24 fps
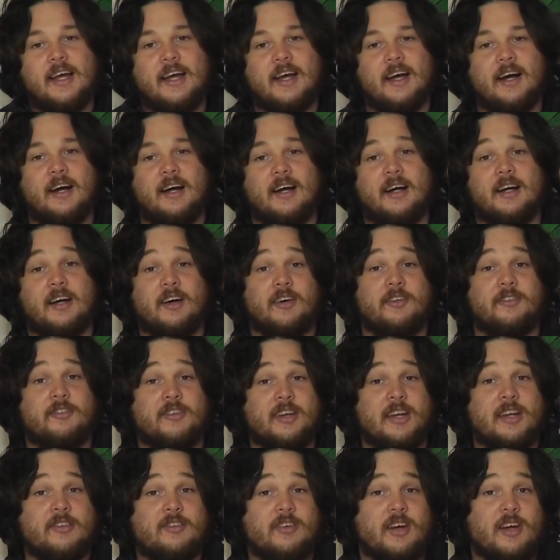
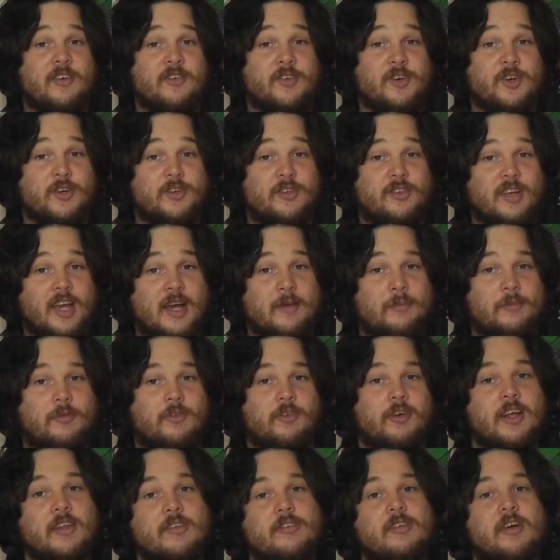onto the inside of your DM
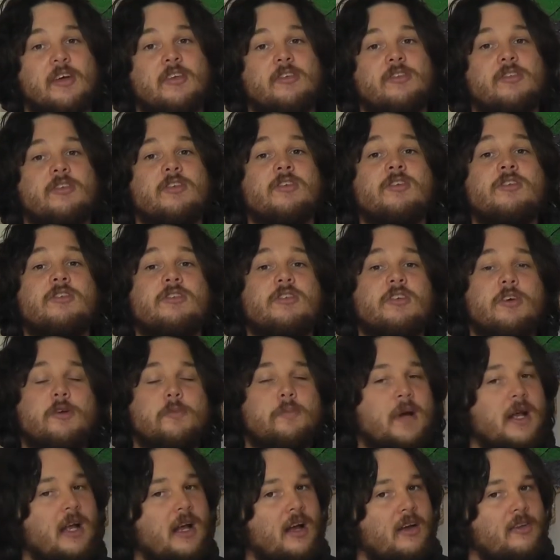screen. So it's
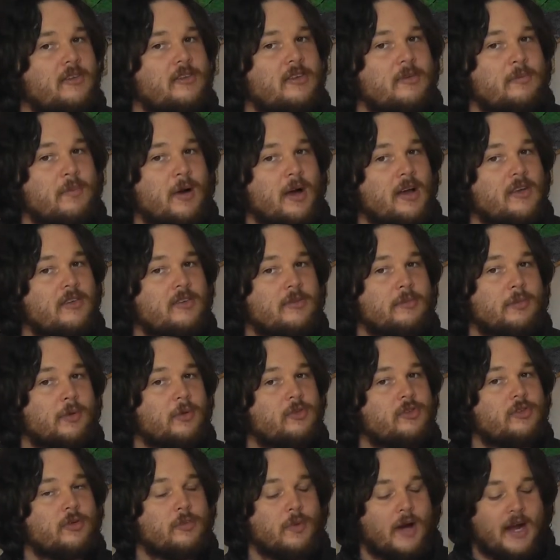super
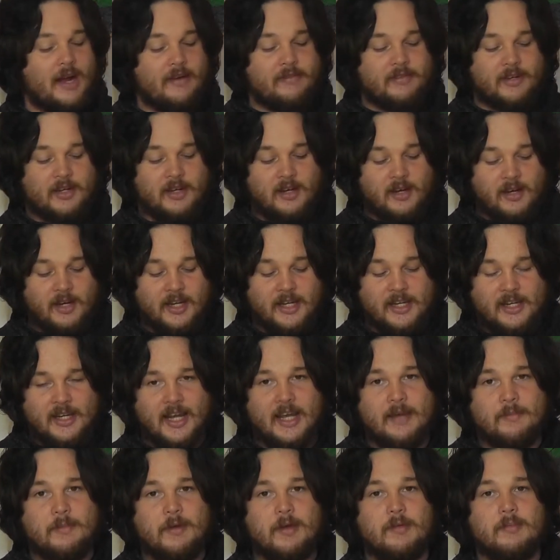customizable to whatever kind of
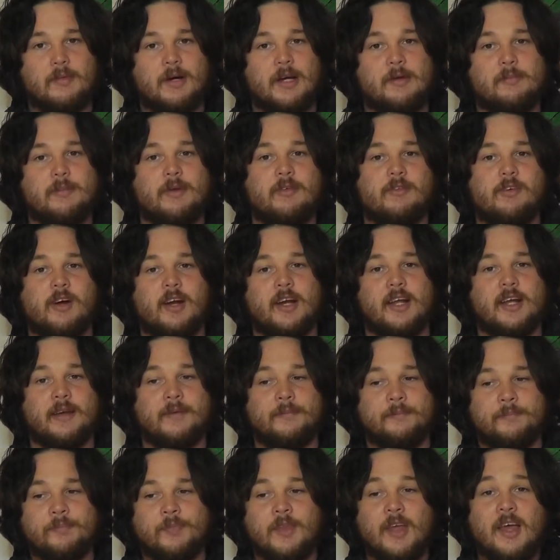game you might be
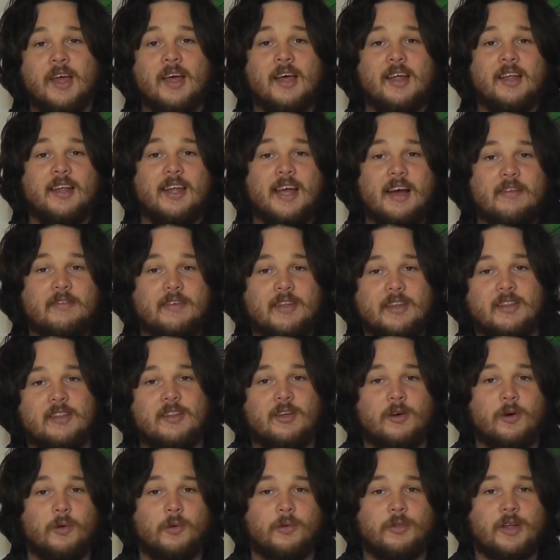running. The other
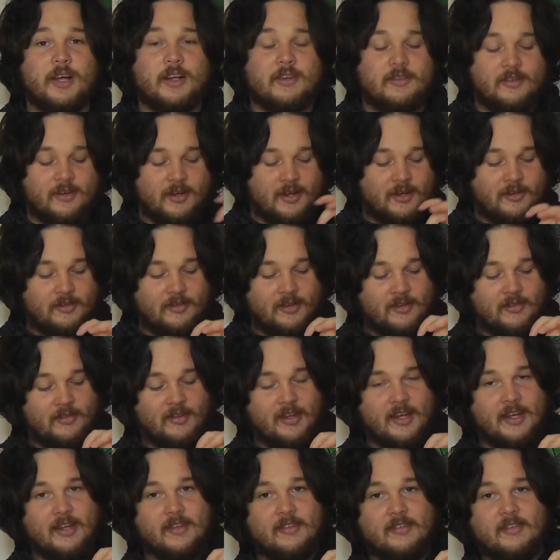cool thing to
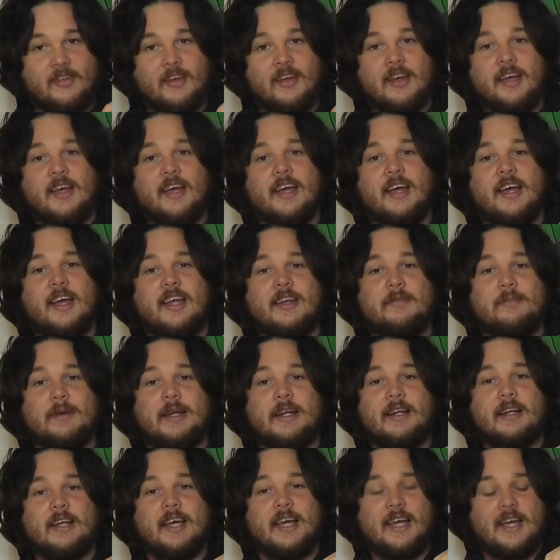notice is in the
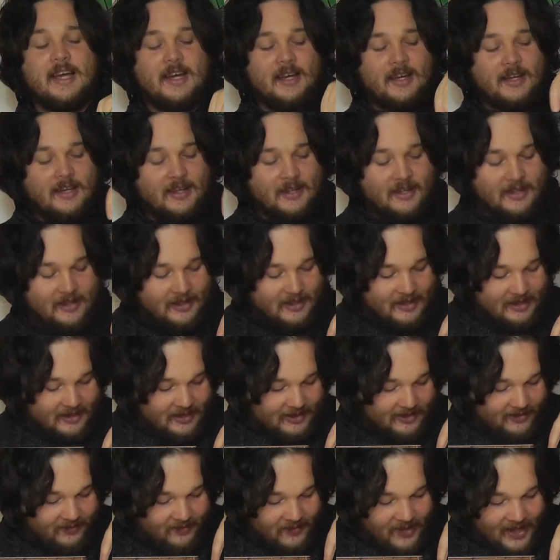middle here,
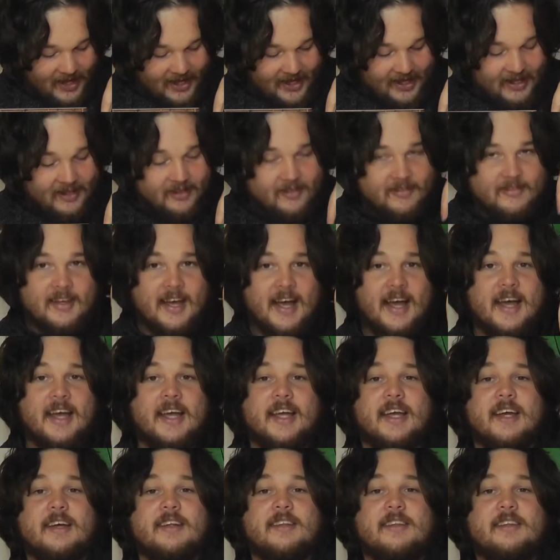there is
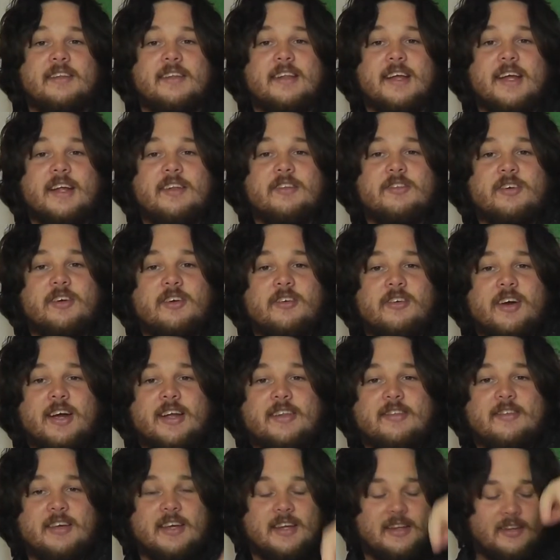a
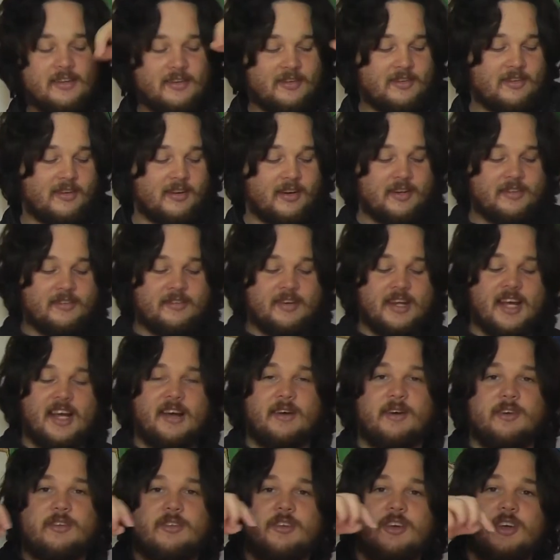integrated dice
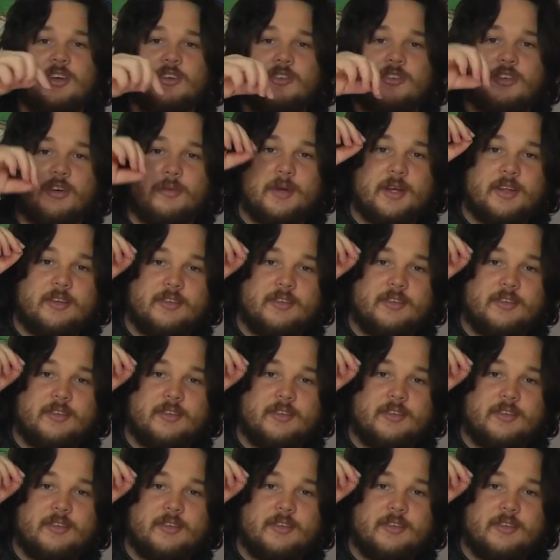tower, so you drop your